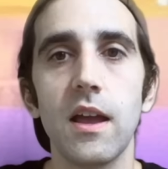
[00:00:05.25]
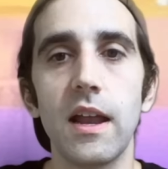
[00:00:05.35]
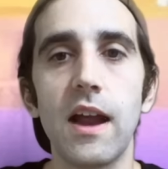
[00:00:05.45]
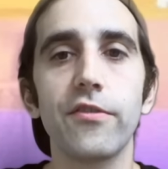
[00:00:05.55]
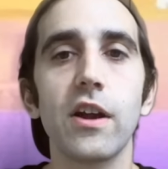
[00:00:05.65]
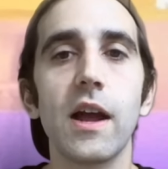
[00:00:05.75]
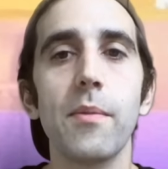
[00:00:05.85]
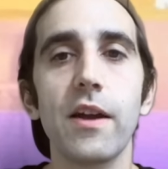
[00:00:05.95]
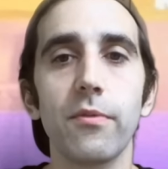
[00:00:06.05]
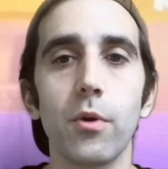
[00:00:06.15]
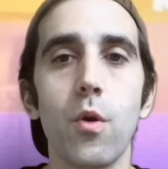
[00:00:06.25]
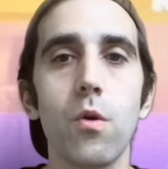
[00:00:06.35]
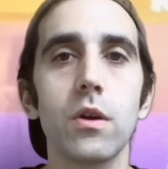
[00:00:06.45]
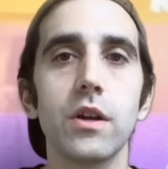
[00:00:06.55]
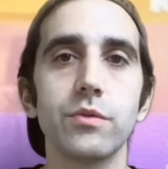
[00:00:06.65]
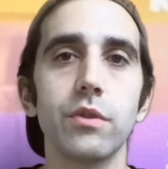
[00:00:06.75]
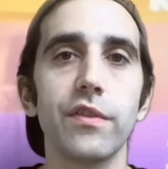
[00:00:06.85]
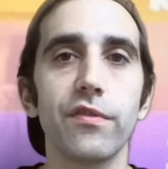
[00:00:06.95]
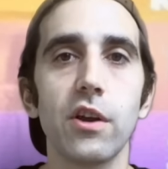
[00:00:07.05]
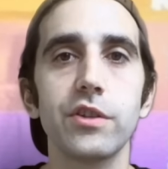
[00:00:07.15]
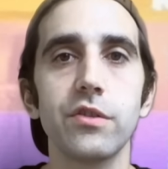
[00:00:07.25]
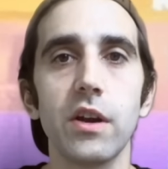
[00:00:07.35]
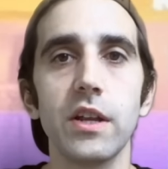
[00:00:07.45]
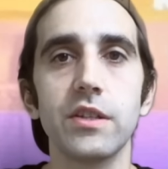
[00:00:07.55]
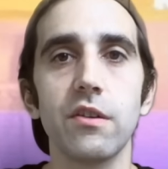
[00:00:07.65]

And after I got back from court, I was really frustrated,